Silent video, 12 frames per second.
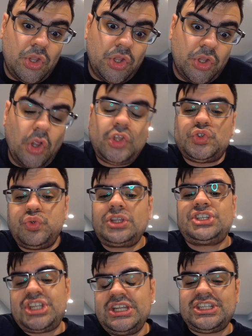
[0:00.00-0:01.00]
You're
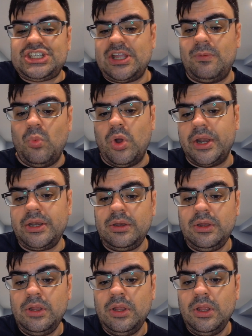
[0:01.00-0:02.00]
trusting someone,
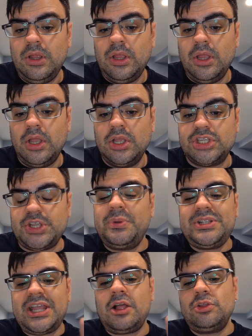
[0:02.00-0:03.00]

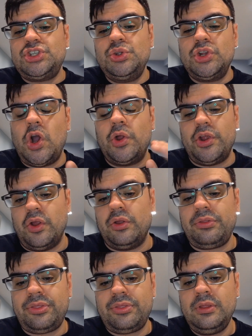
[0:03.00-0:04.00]
someone tells you to go to
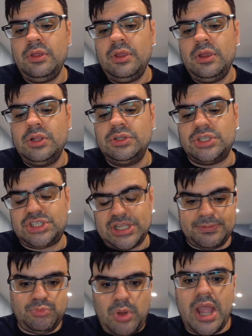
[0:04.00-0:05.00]
Earth to
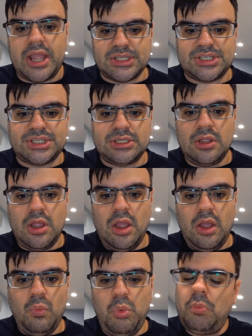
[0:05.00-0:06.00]
stop the riots.
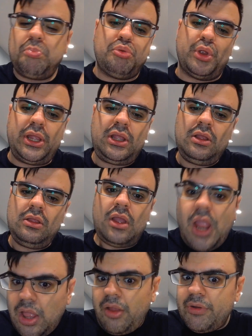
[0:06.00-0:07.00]
We'll bring
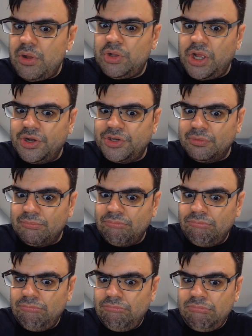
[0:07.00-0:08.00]
Aerial Gundam.
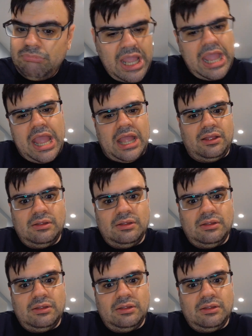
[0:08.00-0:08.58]
Yeah.